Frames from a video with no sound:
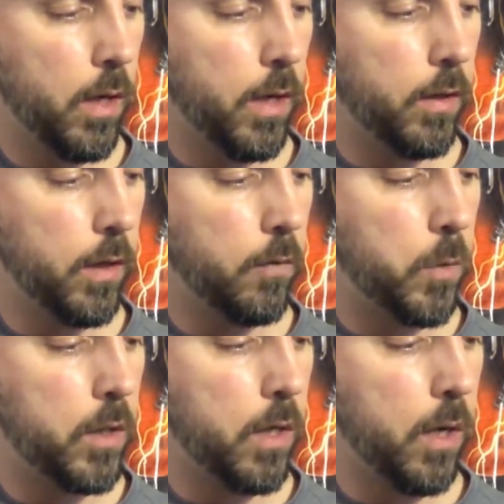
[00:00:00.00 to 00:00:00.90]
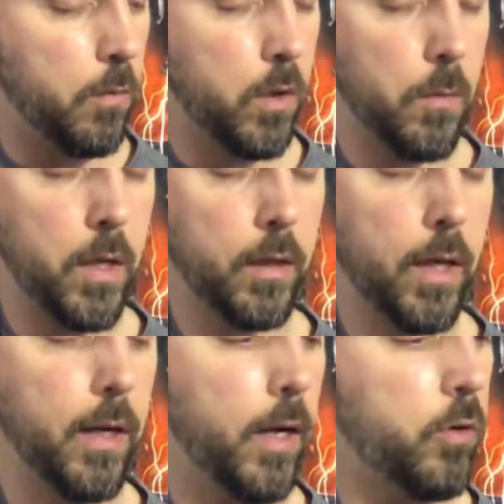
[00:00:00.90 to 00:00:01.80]
it gives me time when I'm hitting
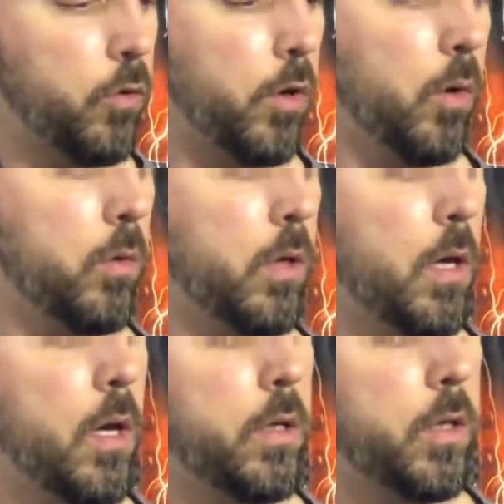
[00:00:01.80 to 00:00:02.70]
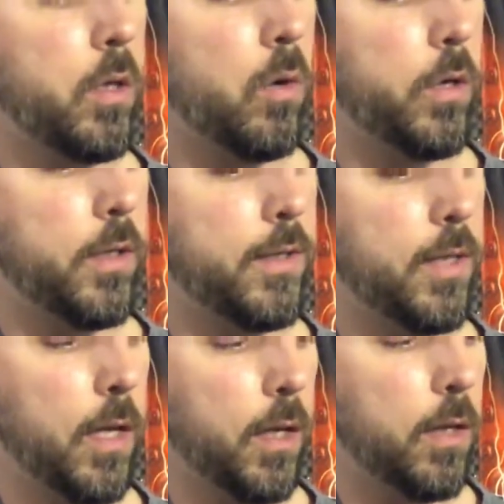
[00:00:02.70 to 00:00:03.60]
that extra note to go to the
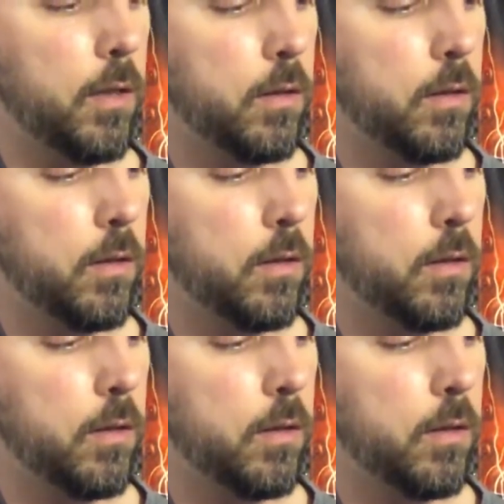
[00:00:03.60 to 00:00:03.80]
C.